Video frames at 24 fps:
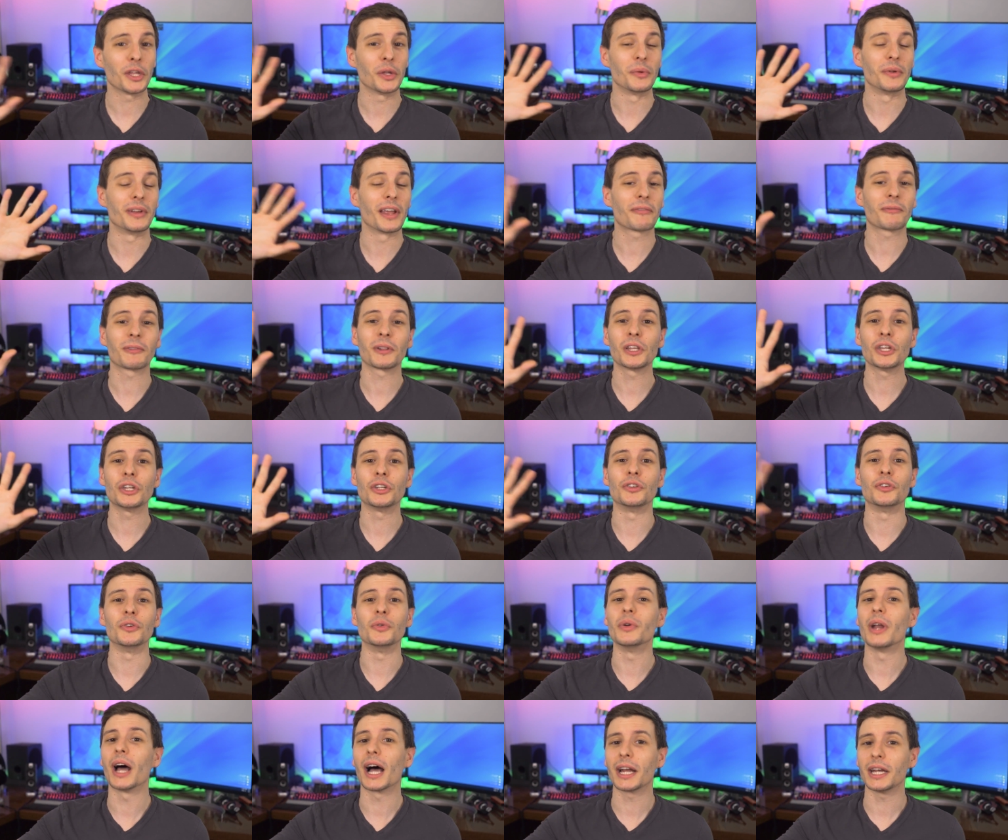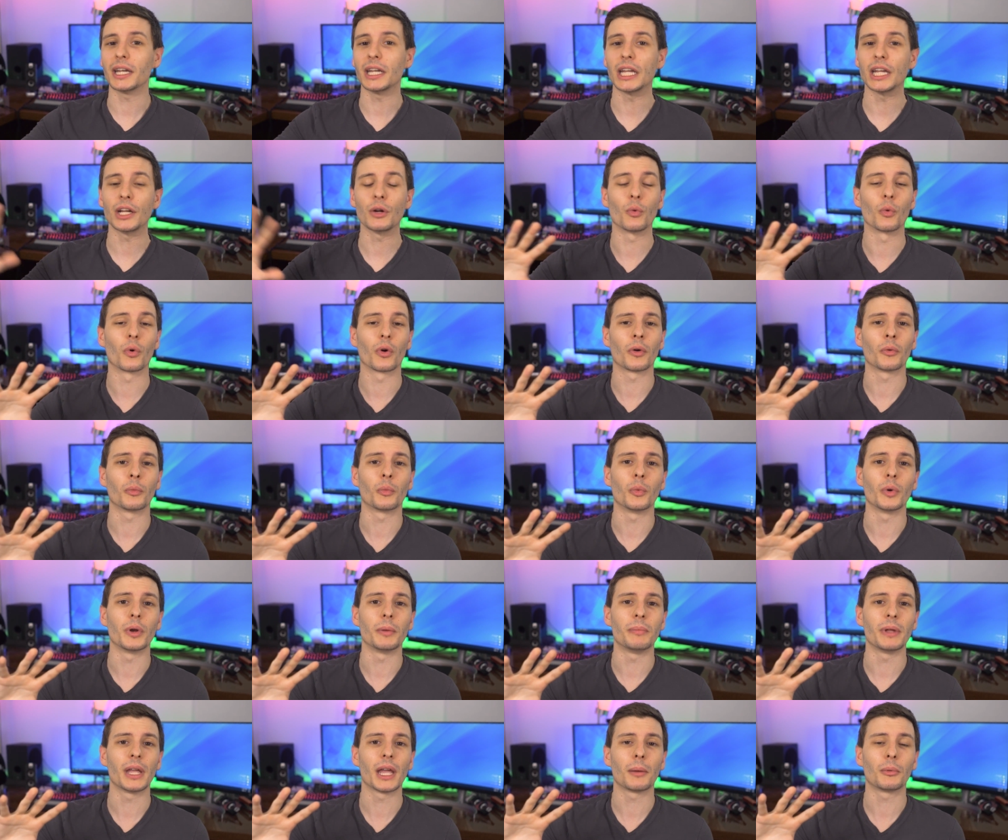You definitely do not need or
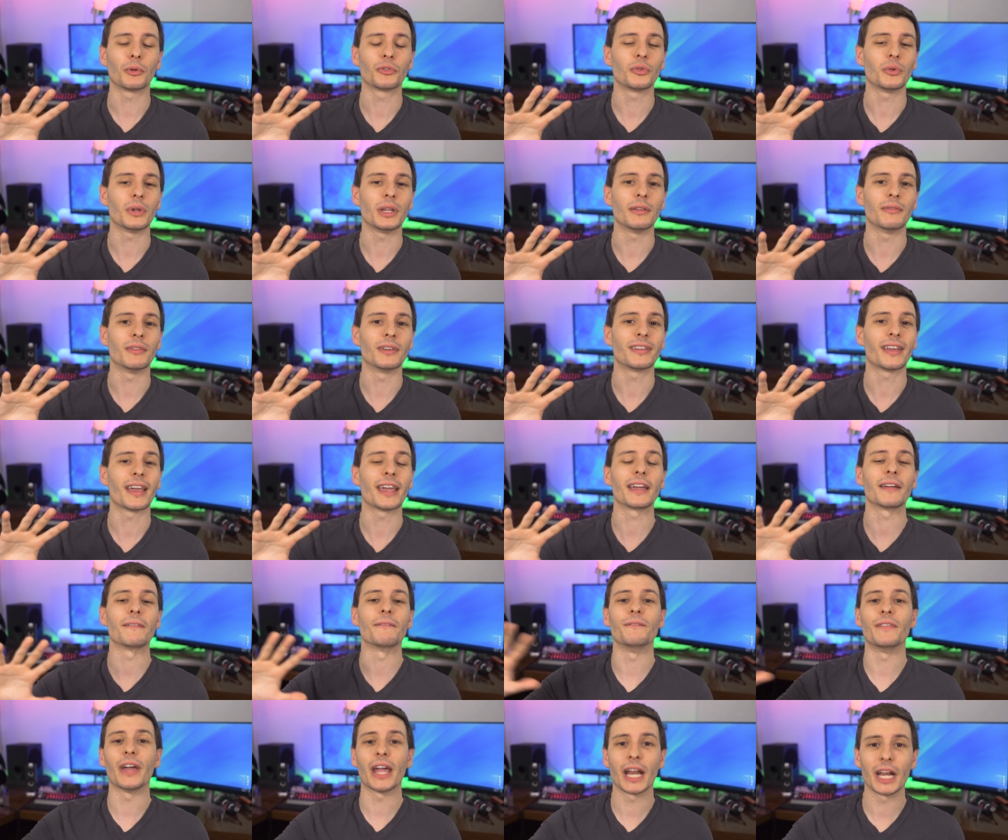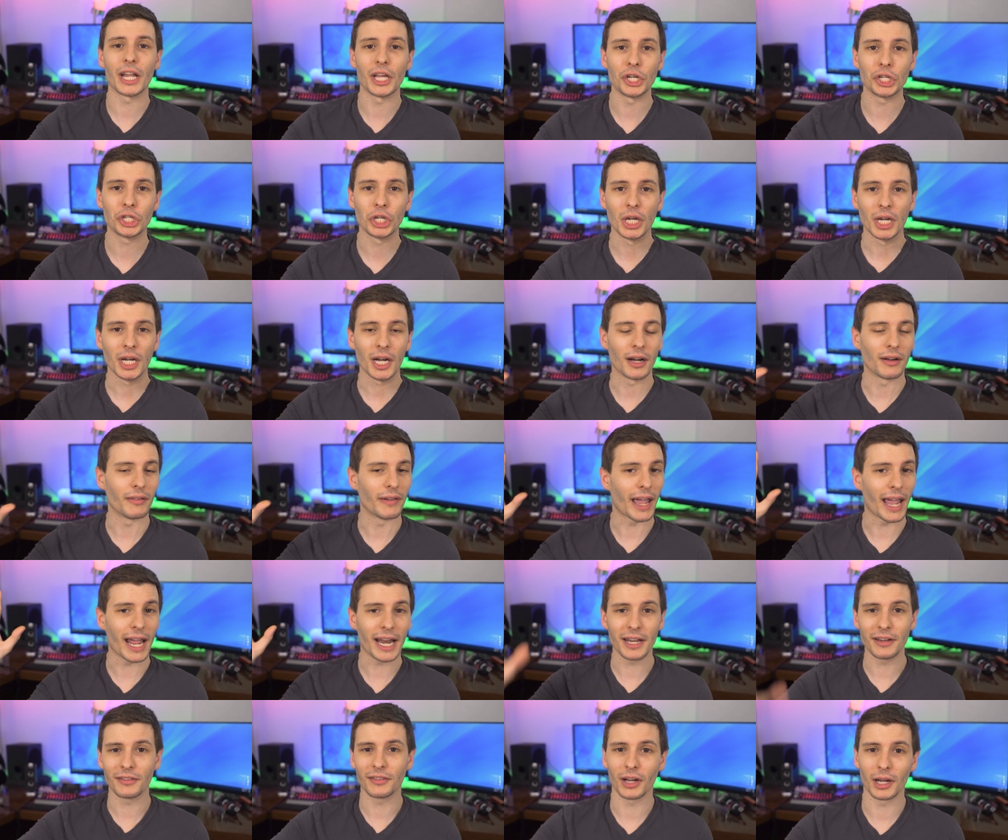would be able to even take advantage of
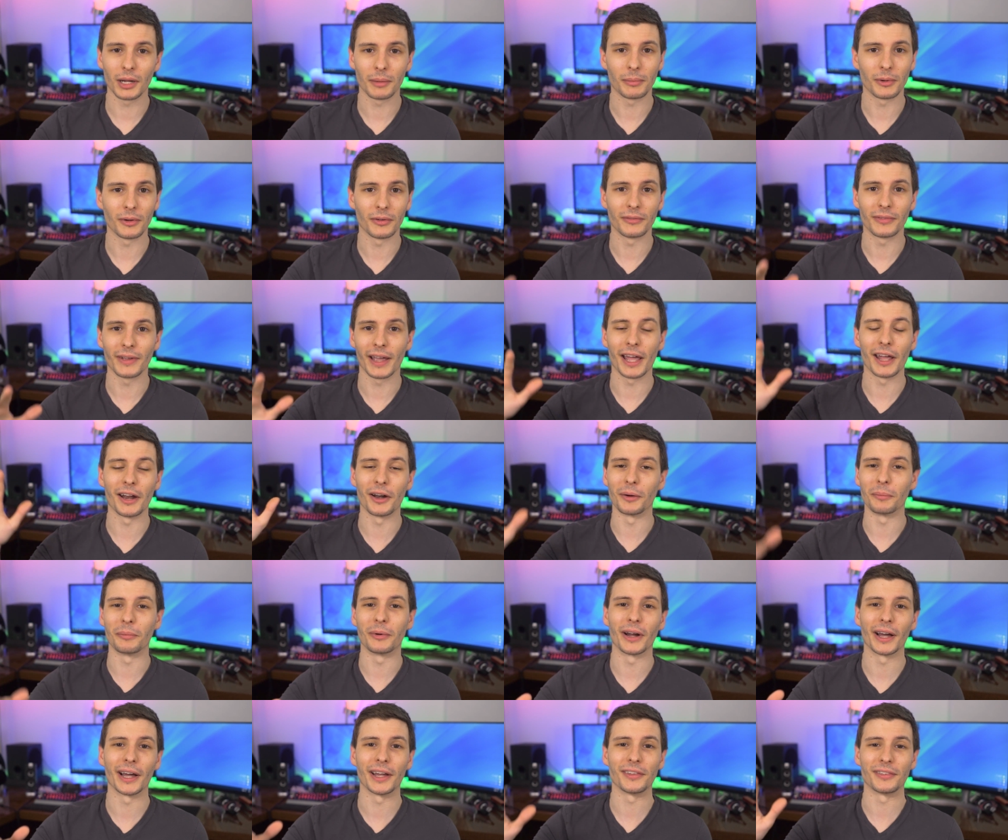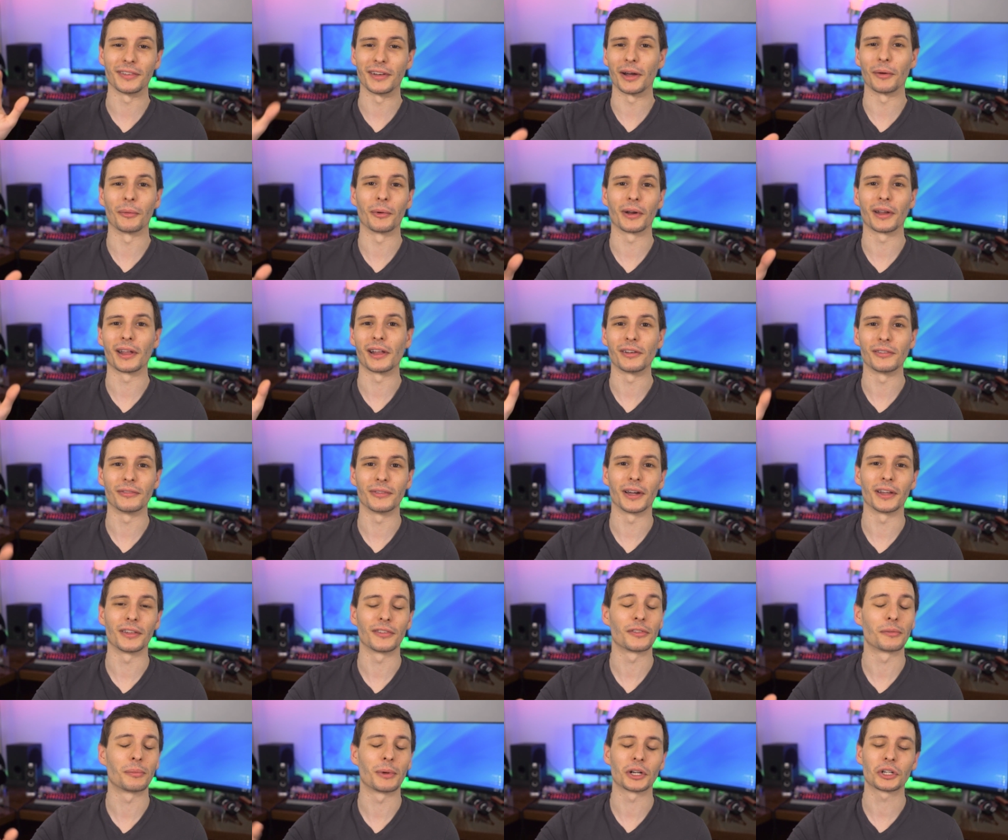any type of enterprise networking
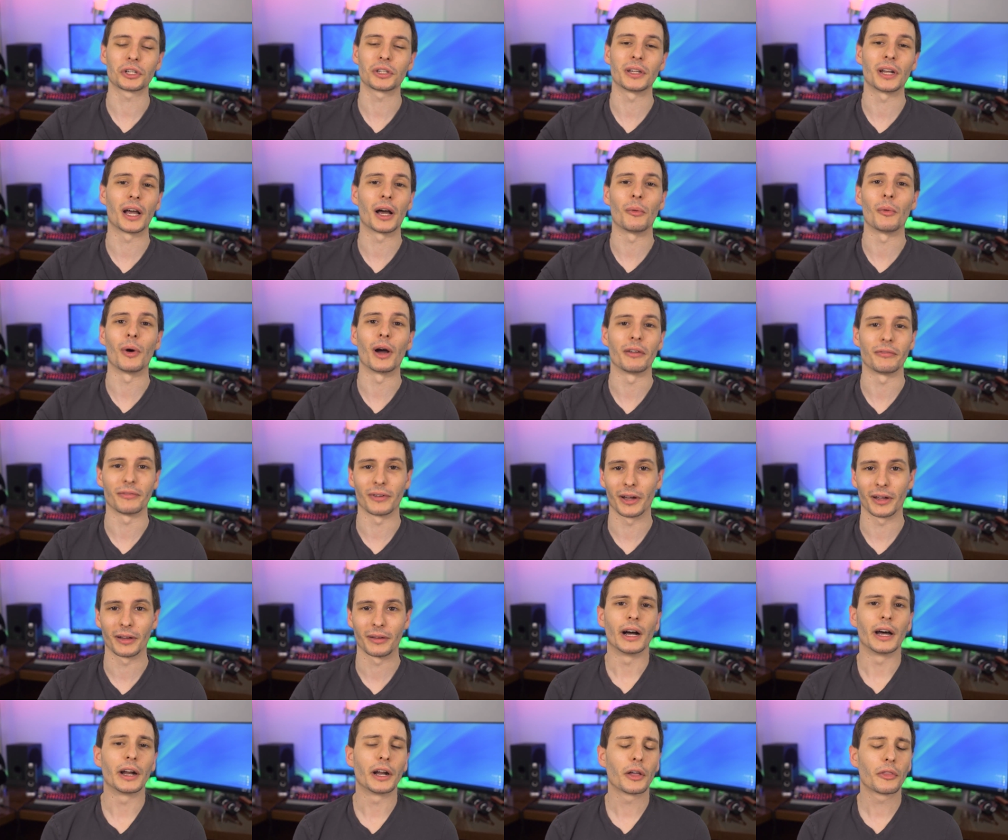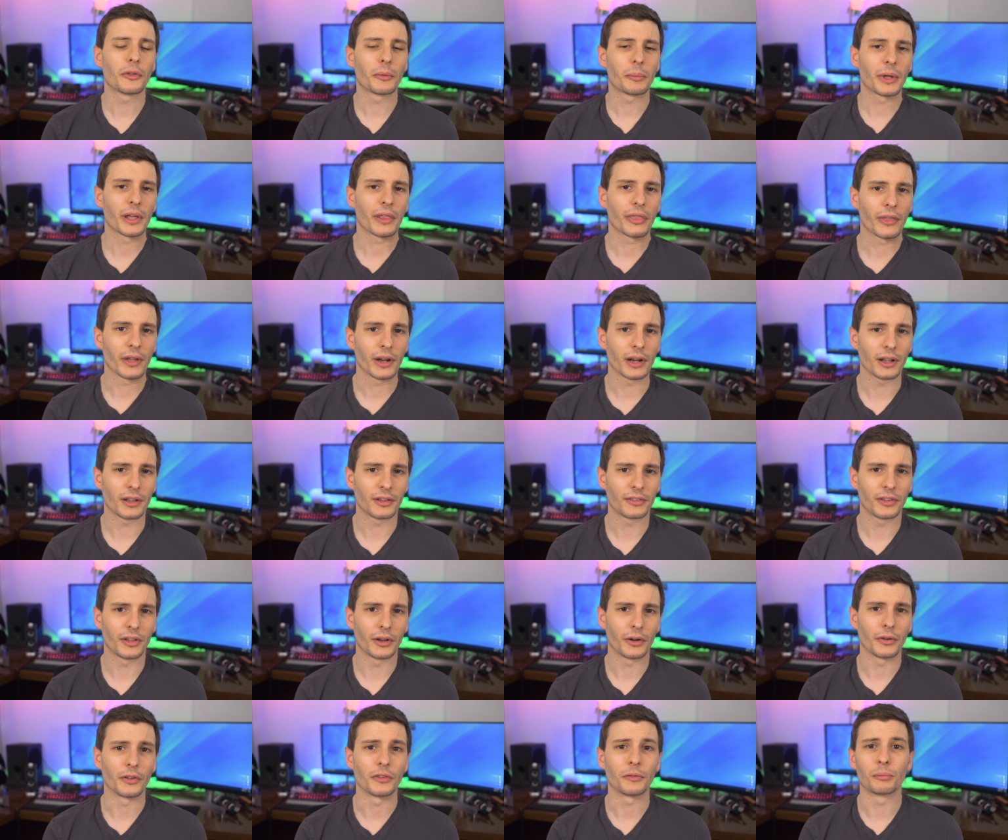device, especially not Wi-Fi. Another big thing to
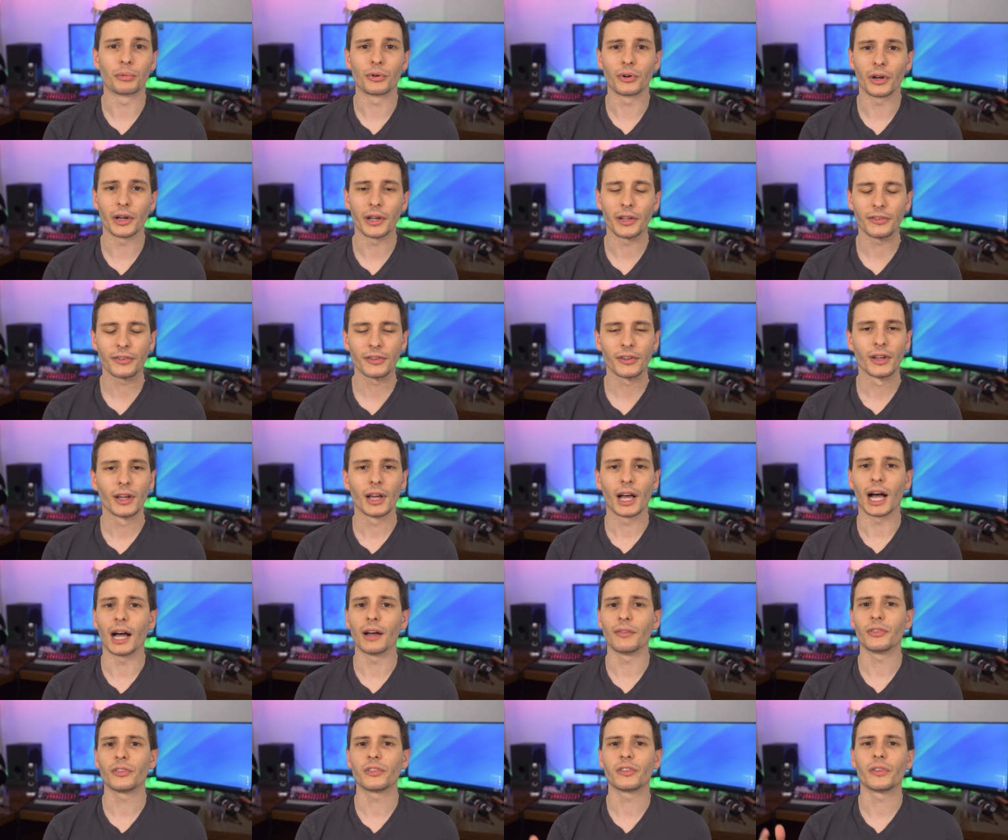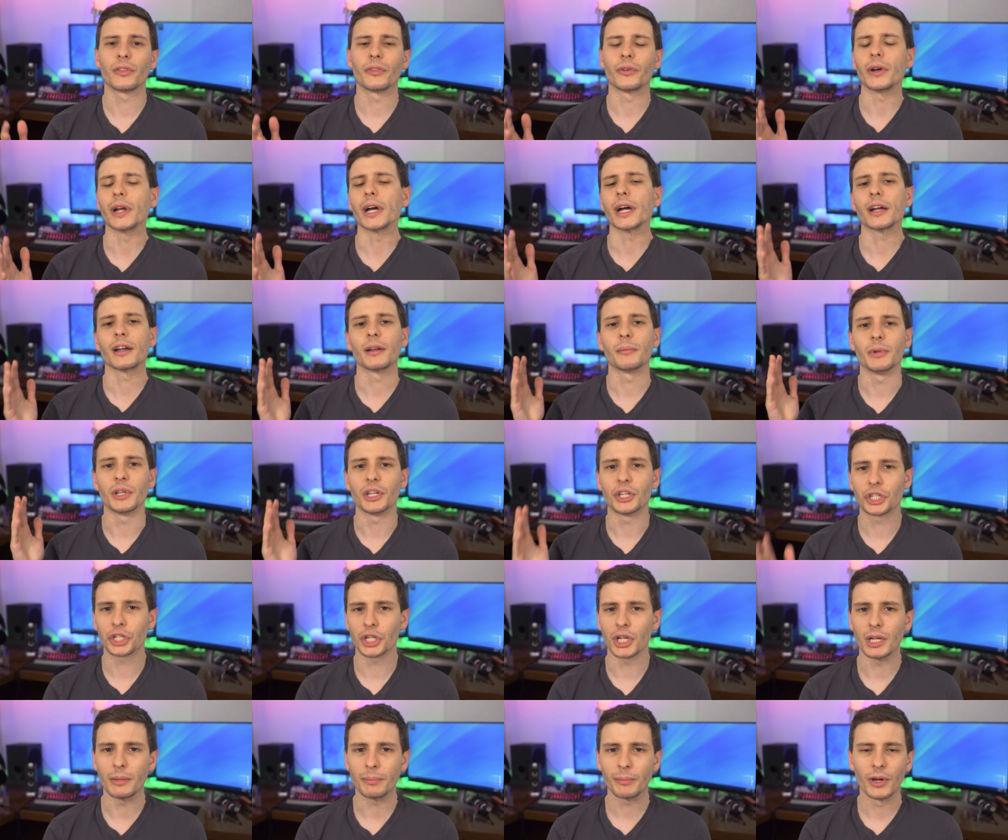consider is price. Obviously, they're not going to be
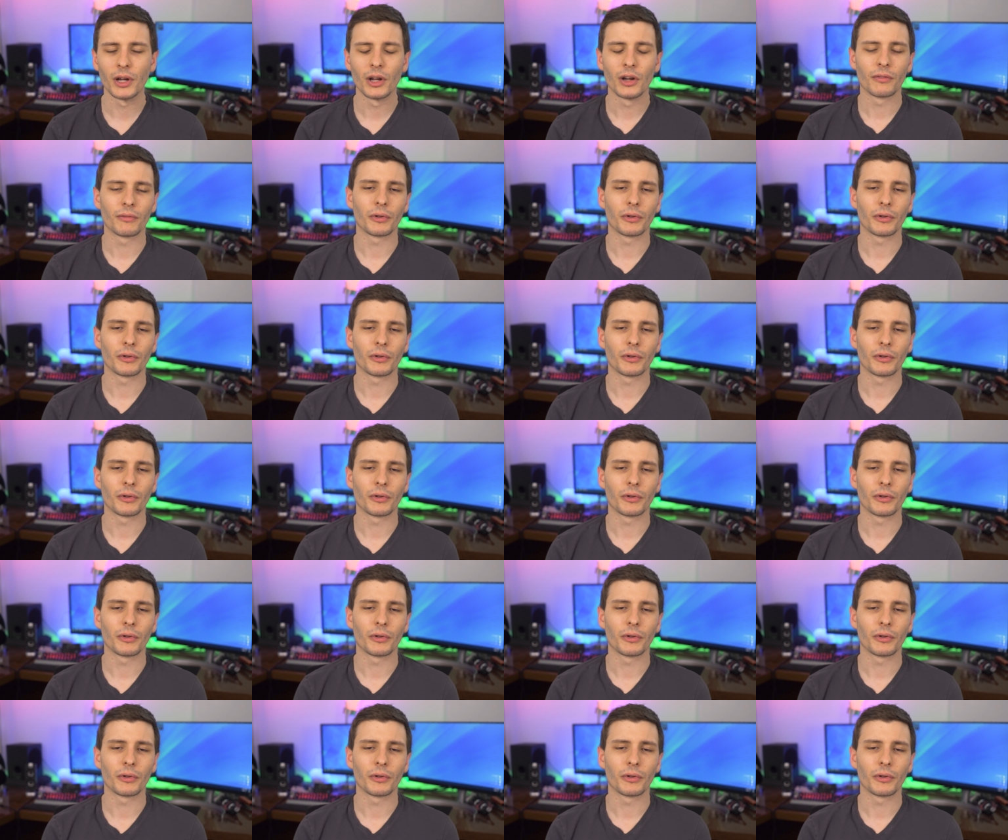cheap.